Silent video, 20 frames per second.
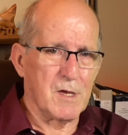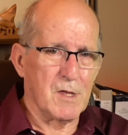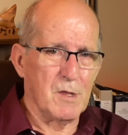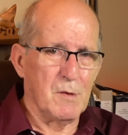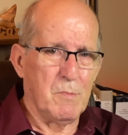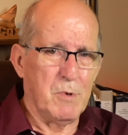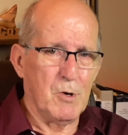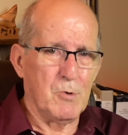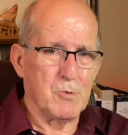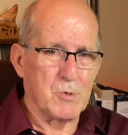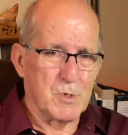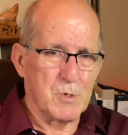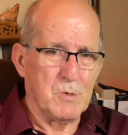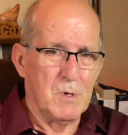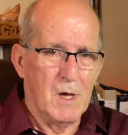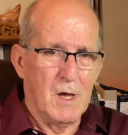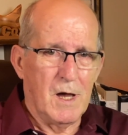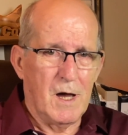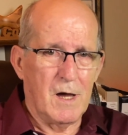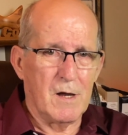in the boat,
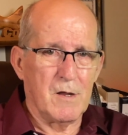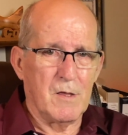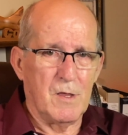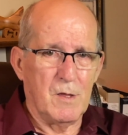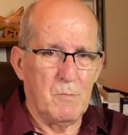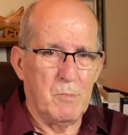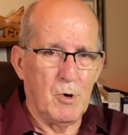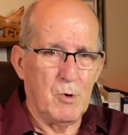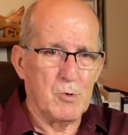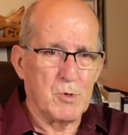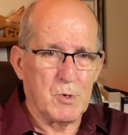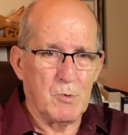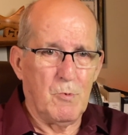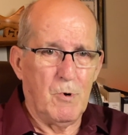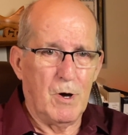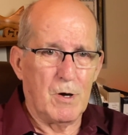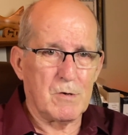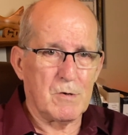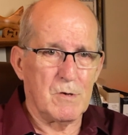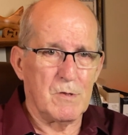out of the boat to
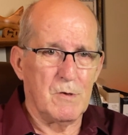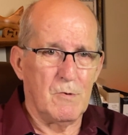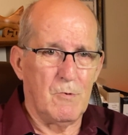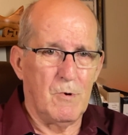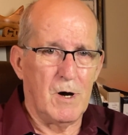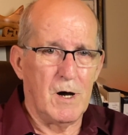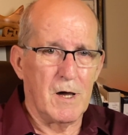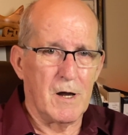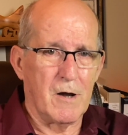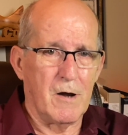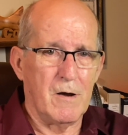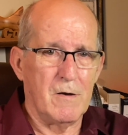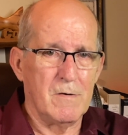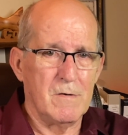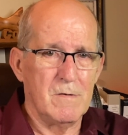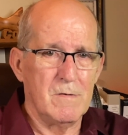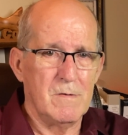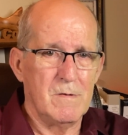walk on the water.